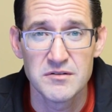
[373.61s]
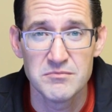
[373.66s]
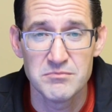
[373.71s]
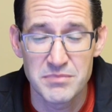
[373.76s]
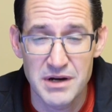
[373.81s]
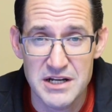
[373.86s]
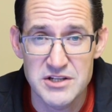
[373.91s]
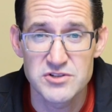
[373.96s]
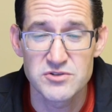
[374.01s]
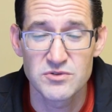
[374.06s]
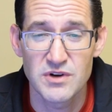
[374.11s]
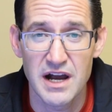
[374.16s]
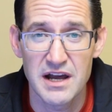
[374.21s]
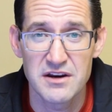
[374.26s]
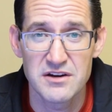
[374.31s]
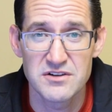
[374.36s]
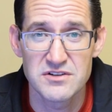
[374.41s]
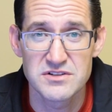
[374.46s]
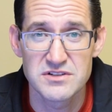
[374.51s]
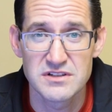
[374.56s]
bus
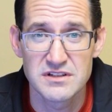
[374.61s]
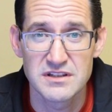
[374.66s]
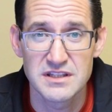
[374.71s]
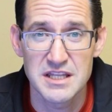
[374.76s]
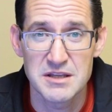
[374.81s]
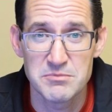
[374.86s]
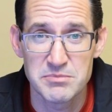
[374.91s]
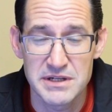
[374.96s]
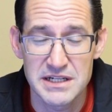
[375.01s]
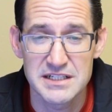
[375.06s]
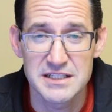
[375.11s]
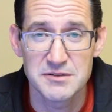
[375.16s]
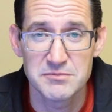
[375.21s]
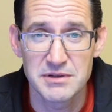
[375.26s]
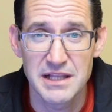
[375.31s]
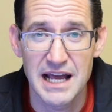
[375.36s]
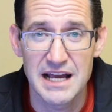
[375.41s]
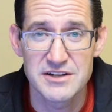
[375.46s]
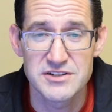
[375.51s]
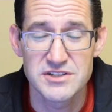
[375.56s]
riders they picked up
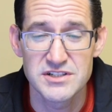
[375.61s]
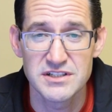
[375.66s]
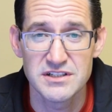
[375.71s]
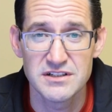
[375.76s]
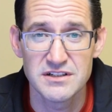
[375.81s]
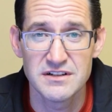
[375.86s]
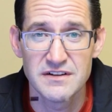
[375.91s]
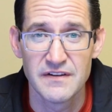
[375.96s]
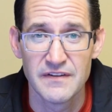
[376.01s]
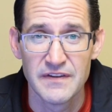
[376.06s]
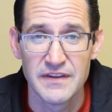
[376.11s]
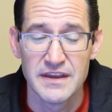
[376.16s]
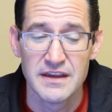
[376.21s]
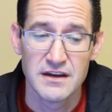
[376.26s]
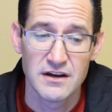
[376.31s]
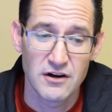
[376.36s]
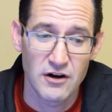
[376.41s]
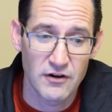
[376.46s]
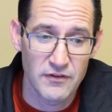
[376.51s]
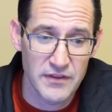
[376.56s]
last year
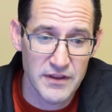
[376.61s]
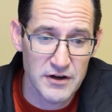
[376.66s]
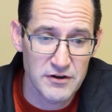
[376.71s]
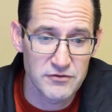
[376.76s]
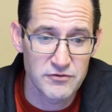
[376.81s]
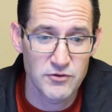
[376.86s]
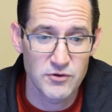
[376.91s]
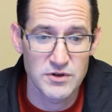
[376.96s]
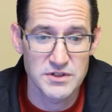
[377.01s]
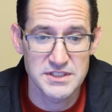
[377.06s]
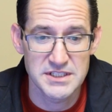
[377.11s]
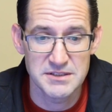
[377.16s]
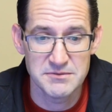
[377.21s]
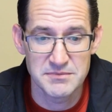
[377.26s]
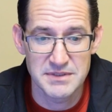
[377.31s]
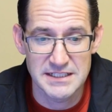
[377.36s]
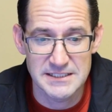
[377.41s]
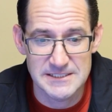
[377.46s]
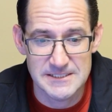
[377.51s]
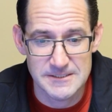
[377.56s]
on their 14
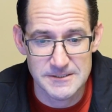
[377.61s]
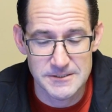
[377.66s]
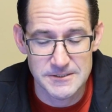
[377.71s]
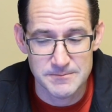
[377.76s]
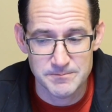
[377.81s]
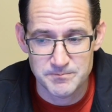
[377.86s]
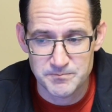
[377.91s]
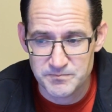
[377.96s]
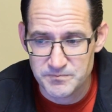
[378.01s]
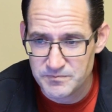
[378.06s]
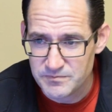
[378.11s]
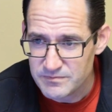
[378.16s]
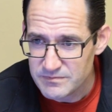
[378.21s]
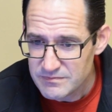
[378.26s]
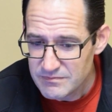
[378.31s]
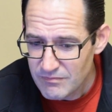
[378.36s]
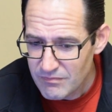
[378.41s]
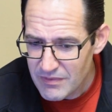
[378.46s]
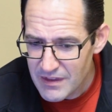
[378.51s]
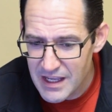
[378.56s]
buses.
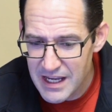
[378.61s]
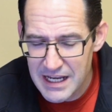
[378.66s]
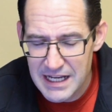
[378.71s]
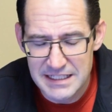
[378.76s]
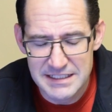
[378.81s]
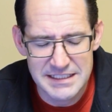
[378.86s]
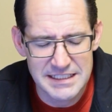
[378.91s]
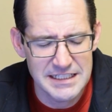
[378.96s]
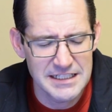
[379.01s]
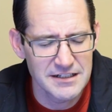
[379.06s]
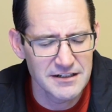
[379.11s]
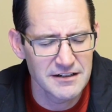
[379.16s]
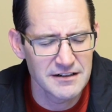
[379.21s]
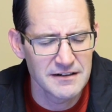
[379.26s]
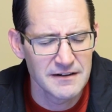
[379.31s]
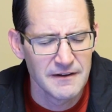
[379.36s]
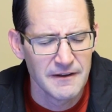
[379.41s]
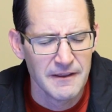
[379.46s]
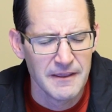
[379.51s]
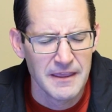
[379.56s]
I got to hear
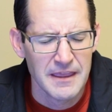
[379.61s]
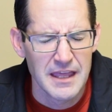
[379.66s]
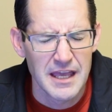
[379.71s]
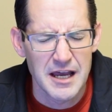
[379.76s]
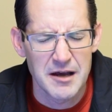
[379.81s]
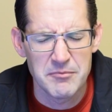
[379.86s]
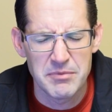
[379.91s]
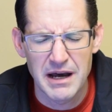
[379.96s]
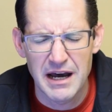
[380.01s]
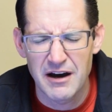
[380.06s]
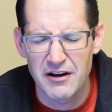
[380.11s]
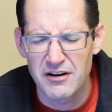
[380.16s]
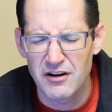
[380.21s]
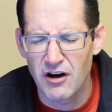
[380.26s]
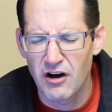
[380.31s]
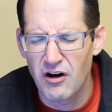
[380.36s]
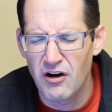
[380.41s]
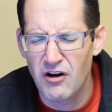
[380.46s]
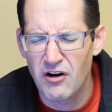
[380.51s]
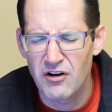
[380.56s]
about
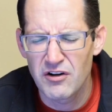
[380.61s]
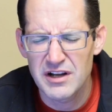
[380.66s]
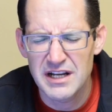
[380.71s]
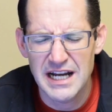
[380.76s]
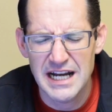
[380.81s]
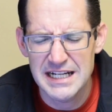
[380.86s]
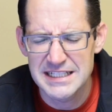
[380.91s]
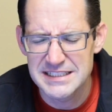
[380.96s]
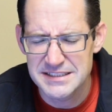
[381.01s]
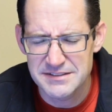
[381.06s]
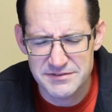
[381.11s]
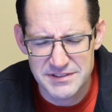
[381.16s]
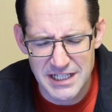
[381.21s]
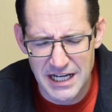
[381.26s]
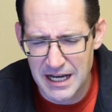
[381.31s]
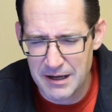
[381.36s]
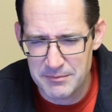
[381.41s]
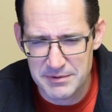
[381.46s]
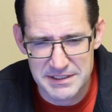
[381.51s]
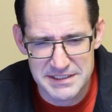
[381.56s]
all kinds of
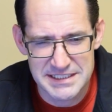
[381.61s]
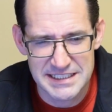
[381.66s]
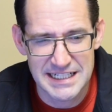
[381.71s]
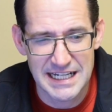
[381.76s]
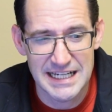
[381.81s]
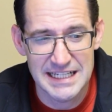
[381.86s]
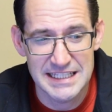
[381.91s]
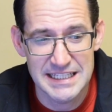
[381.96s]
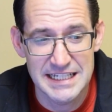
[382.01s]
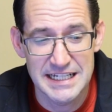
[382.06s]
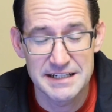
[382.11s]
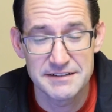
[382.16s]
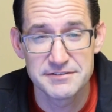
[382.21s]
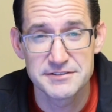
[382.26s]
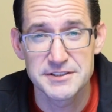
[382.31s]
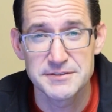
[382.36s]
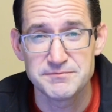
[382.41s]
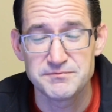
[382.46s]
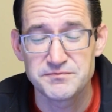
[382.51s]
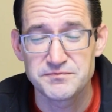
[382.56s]
topics, and I
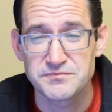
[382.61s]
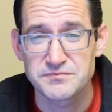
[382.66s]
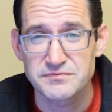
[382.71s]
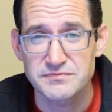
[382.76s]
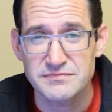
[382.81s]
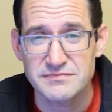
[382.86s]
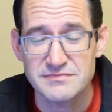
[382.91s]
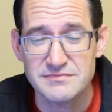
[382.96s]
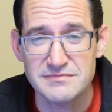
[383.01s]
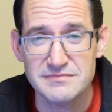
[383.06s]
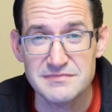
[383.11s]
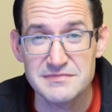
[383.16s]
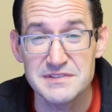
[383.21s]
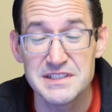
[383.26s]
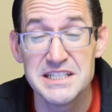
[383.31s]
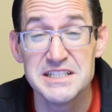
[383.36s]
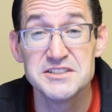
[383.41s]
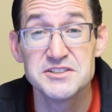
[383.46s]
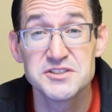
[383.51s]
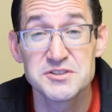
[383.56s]
left
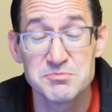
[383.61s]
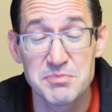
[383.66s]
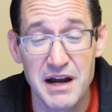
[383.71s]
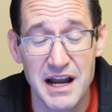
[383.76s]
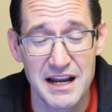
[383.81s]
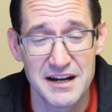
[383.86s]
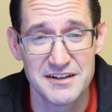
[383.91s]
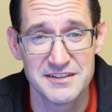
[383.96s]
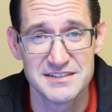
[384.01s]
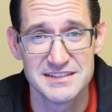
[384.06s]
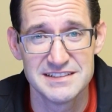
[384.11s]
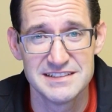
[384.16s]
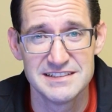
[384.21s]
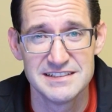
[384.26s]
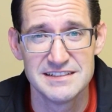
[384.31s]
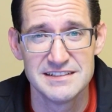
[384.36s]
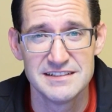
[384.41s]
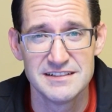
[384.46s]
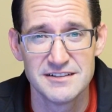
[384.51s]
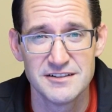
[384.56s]
inspired,
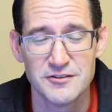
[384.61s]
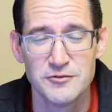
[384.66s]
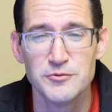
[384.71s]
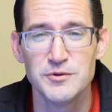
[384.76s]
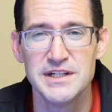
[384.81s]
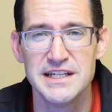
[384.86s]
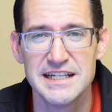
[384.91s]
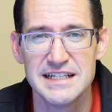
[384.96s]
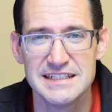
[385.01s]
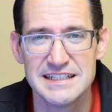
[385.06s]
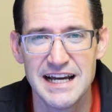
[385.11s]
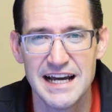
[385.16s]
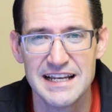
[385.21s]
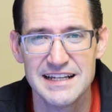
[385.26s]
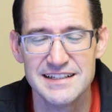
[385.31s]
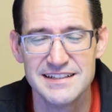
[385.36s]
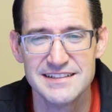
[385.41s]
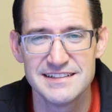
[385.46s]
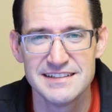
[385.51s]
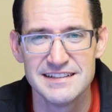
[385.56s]

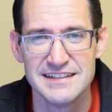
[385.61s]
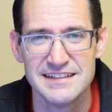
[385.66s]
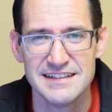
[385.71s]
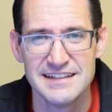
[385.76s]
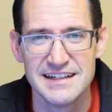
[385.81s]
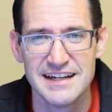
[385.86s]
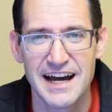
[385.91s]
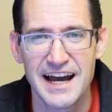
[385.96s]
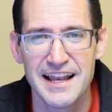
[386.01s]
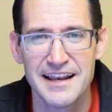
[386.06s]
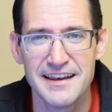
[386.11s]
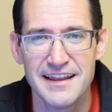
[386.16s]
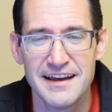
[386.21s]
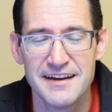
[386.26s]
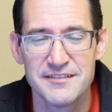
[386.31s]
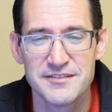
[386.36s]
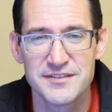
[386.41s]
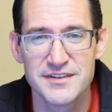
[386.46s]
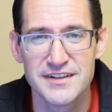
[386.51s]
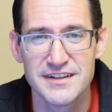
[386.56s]
reignited. I
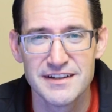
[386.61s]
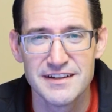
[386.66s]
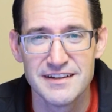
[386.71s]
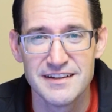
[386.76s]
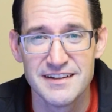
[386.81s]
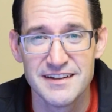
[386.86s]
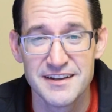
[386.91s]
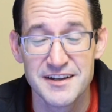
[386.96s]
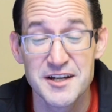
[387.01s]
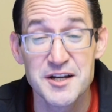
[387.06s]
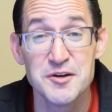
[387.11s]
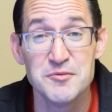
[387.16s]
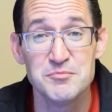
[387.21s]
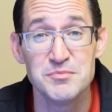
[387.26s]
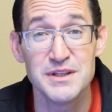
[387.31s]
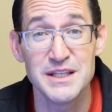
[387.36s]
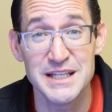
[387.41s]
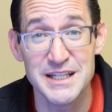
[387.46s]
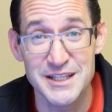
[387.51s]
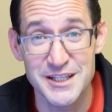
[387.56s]
left
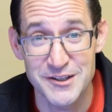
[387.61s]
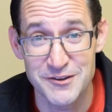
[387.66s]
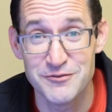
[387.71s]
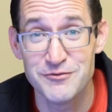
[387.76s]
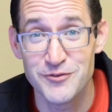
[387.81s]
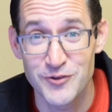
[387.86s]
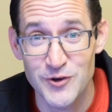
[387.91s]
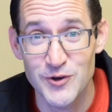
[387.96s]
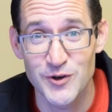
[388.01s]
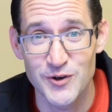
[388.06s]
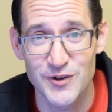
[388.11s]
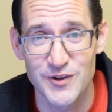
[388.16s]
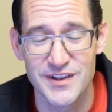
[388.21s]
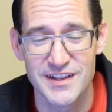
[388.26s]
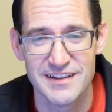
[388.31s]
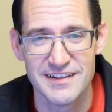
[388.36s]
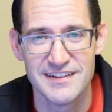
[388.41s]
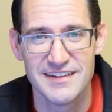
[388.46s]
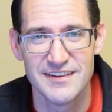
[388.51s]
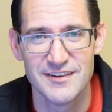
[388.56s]
completely full
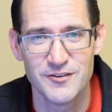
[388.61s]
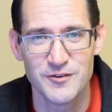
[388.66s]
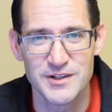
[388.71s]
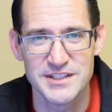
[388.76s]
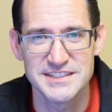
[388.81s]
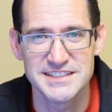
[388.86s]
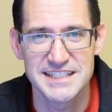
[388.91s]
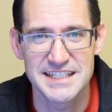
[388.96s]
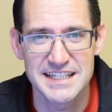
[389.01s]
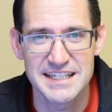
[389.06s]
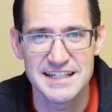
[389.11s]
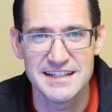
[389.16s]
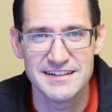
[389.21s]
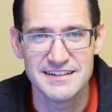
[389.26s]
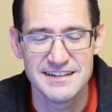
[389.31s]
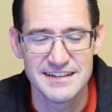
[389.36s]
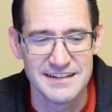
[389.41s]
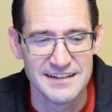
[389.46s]
once again.